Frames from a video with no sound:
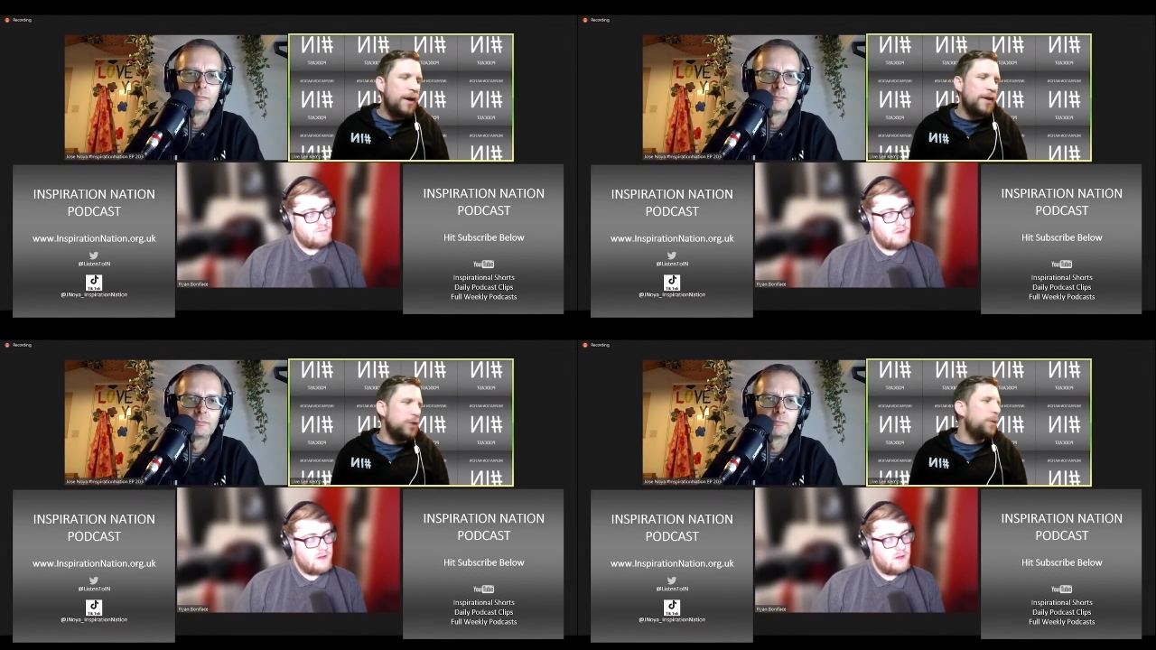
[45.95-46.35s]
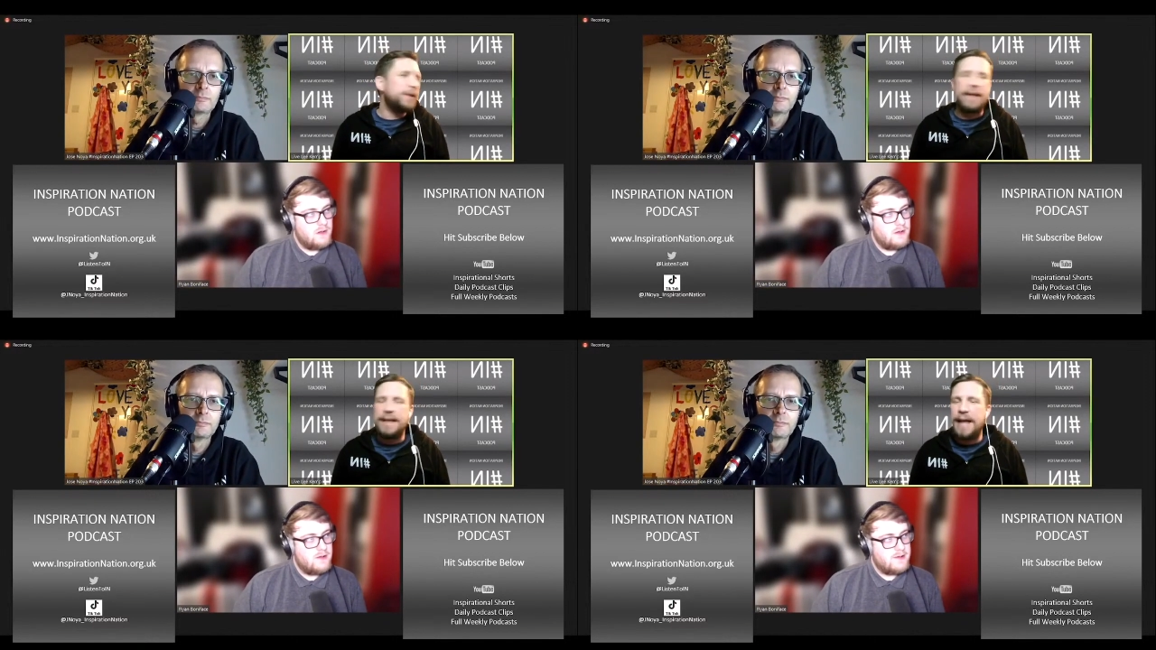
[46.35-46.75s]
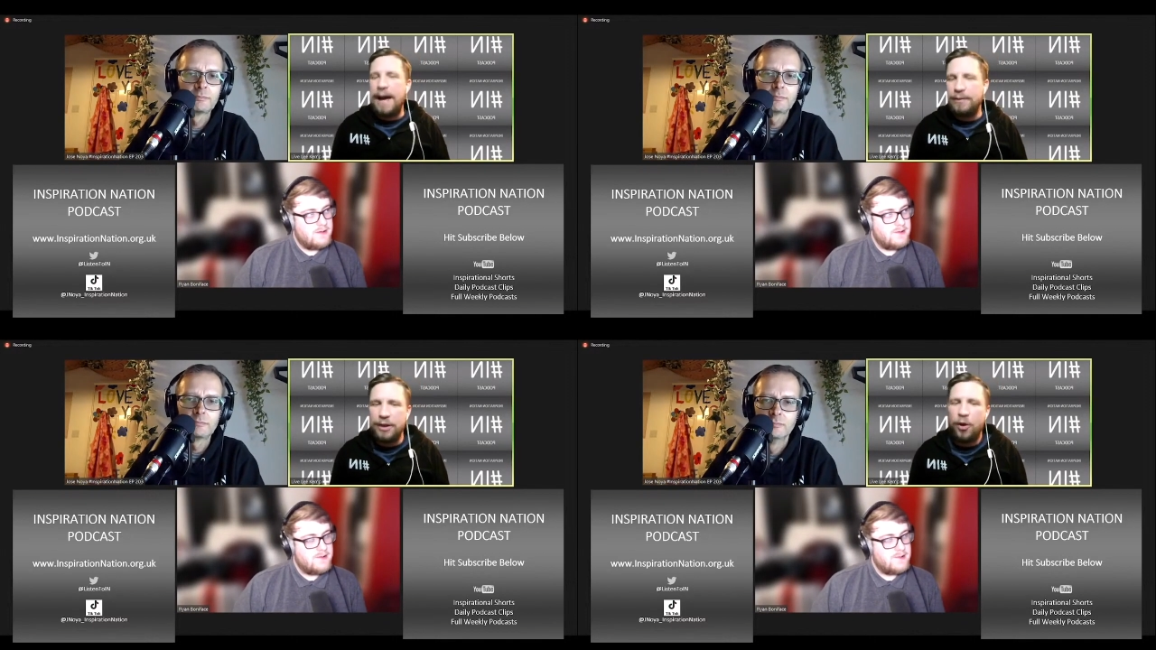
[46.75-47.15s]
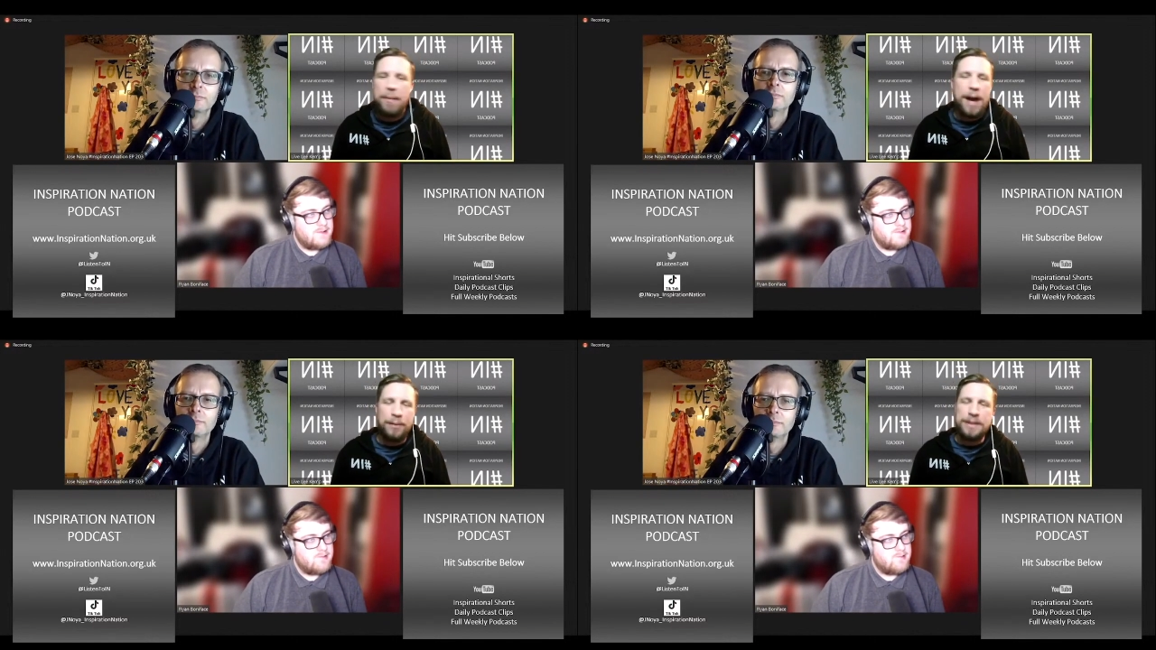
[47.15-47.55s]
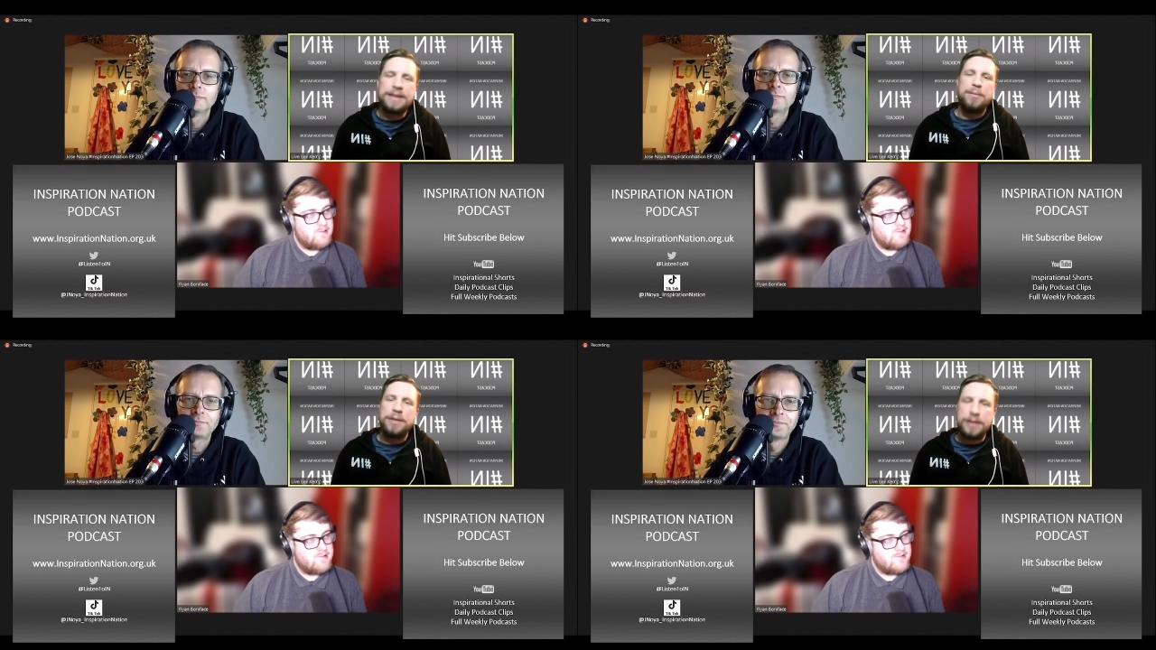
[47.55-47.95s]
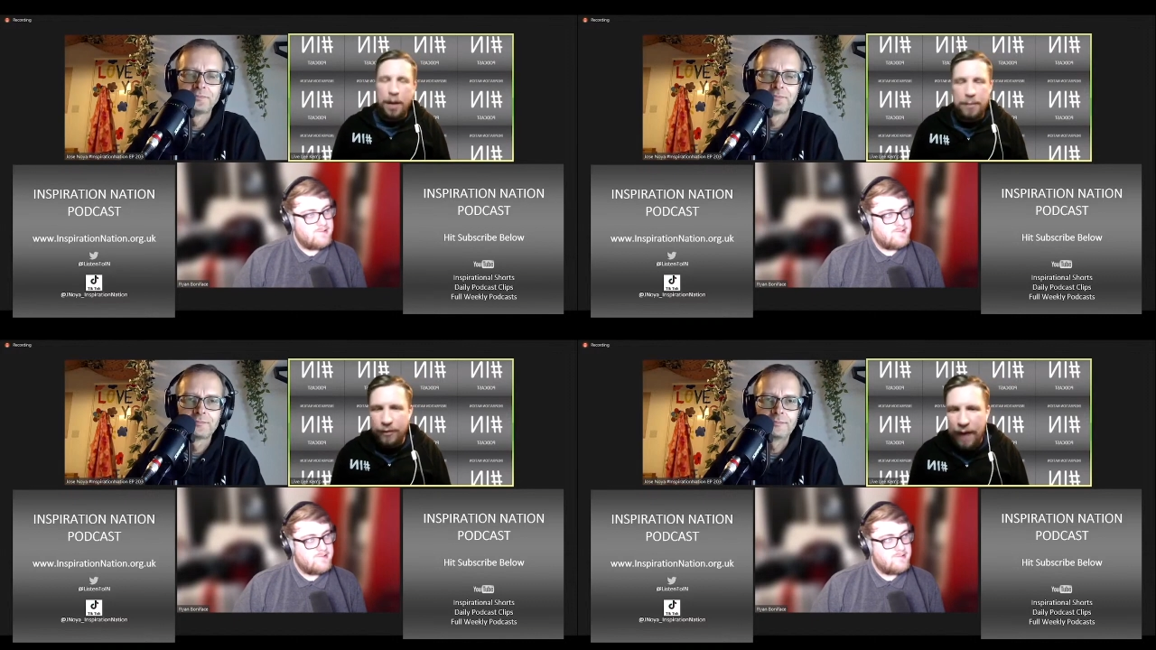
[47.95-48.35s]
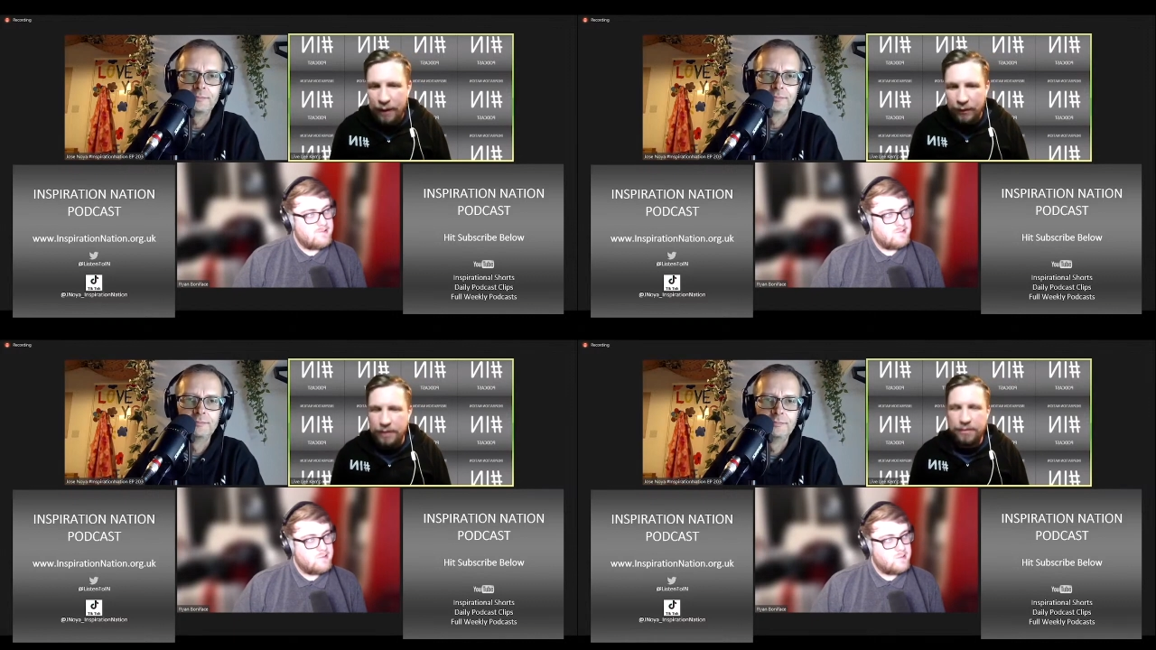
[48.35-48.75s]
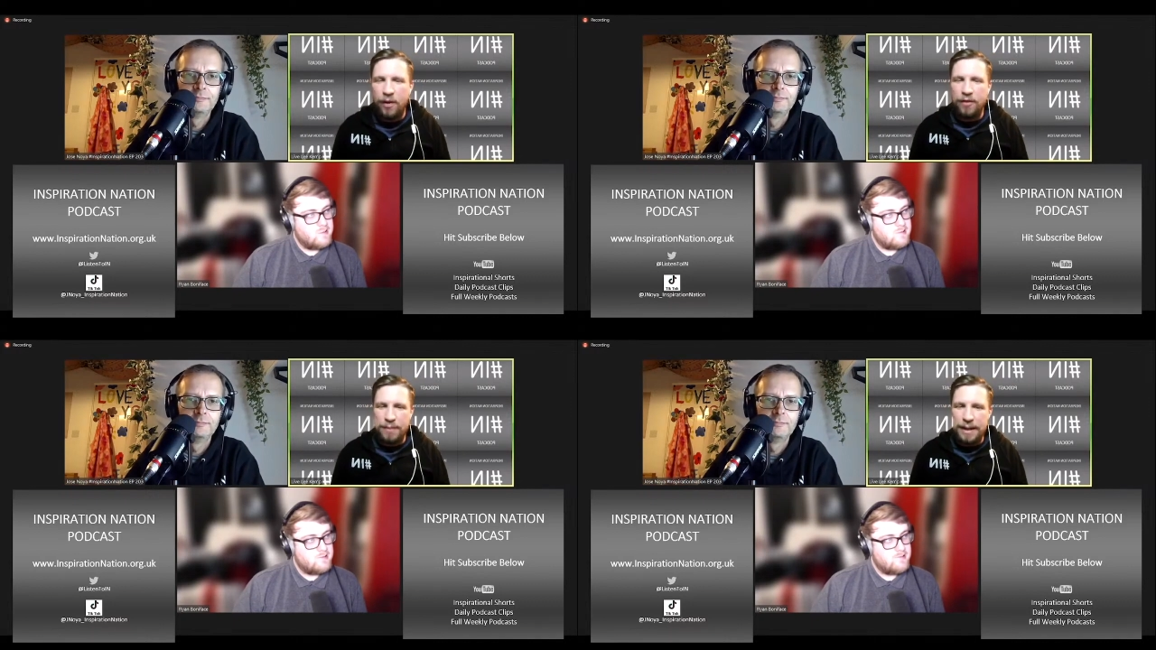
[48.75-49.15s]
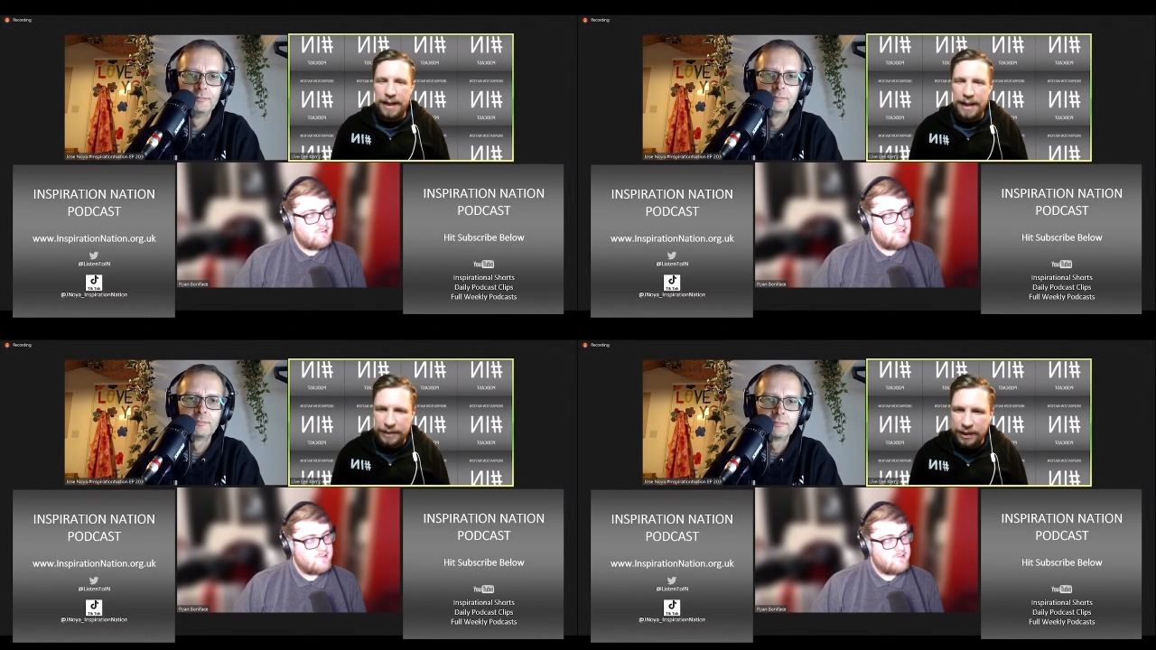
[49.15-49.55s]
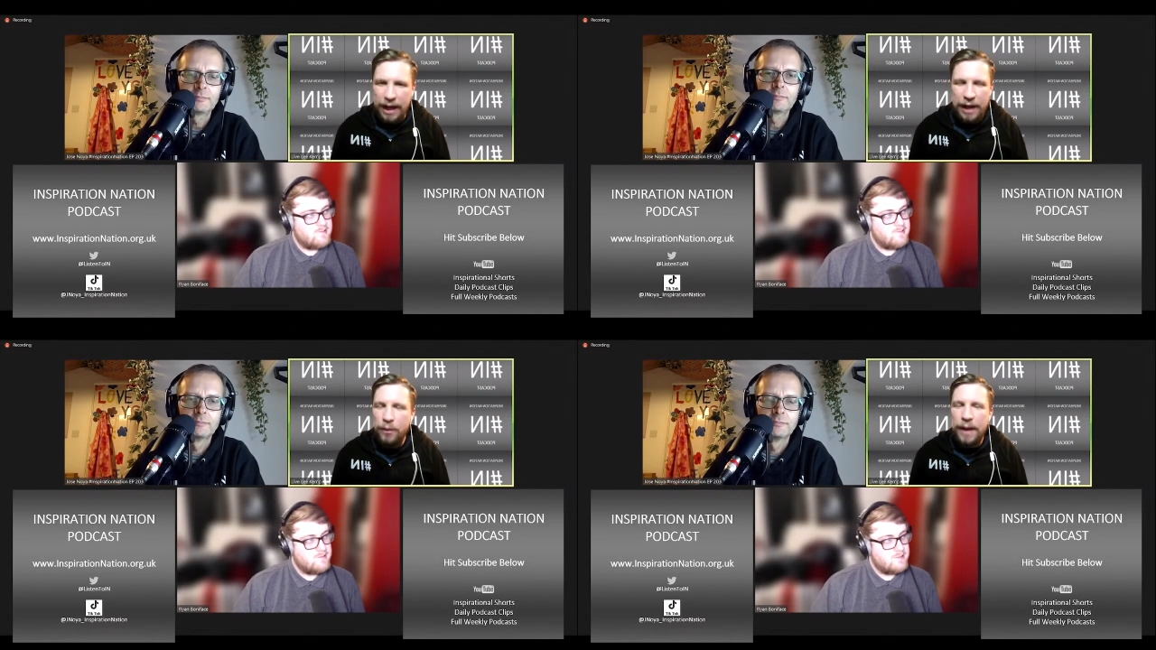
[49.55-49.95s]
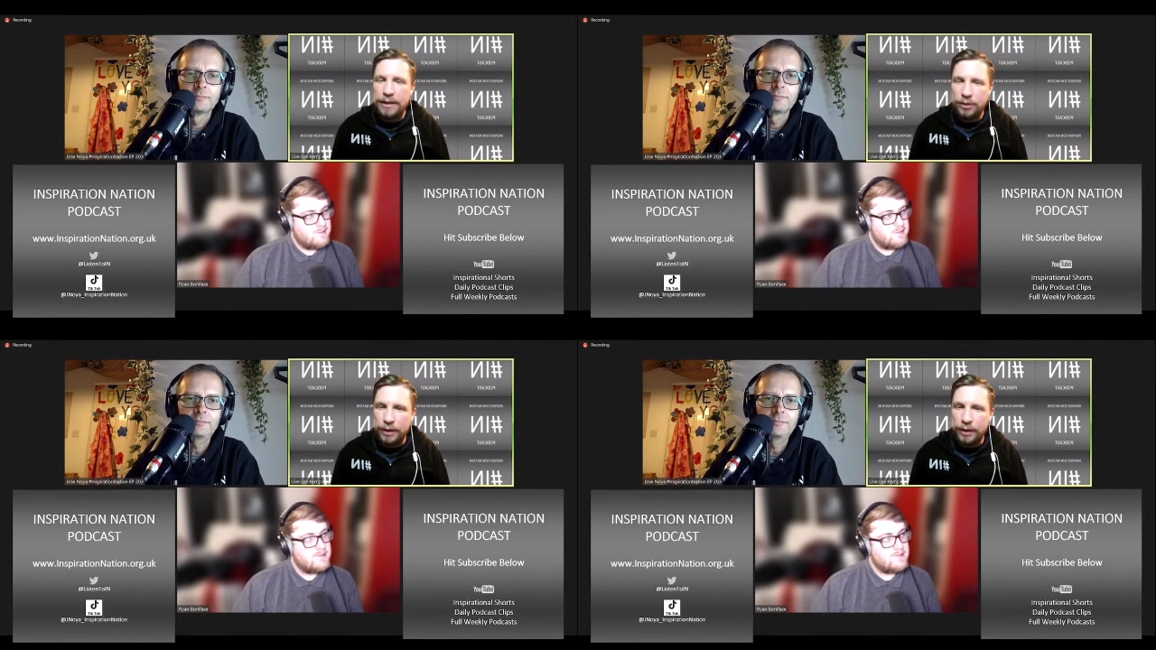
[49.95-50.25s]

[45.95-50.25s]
Speaker 1: you always clean the house a lot better when someone's coming round in 5 minutes, and all that sort of